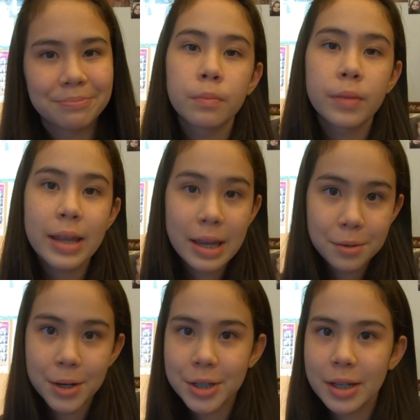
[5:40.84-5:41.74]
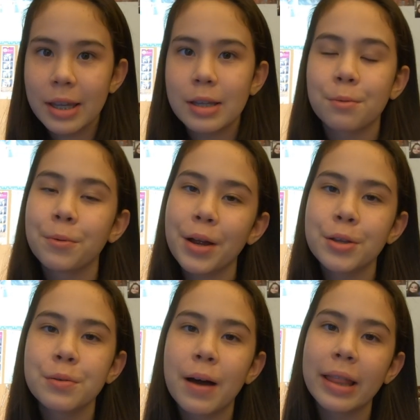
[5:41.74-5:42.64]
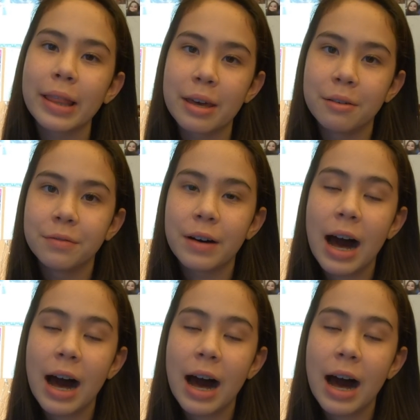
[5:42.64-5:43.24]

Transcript: The next question is, where do I live?